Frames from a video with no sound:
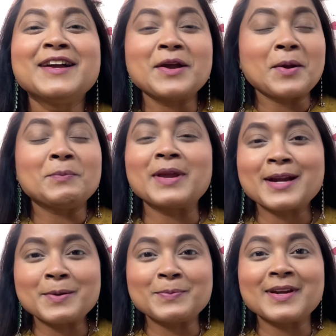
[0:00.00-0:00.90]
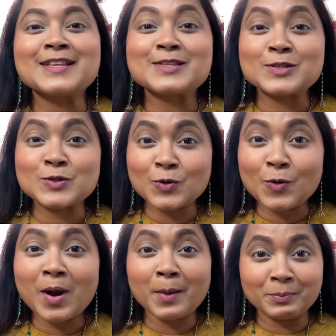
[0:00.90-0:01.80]
Makeup is so
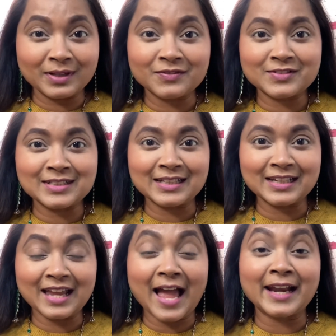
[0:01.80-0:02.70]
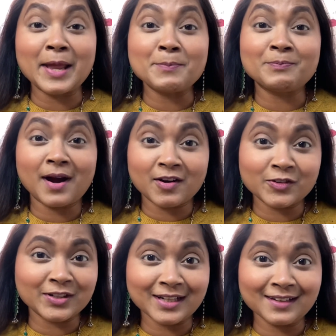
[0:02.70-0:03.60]
uplifting and
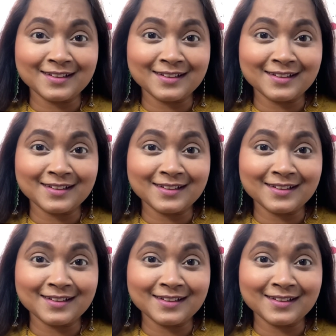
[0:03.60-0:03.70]
empowering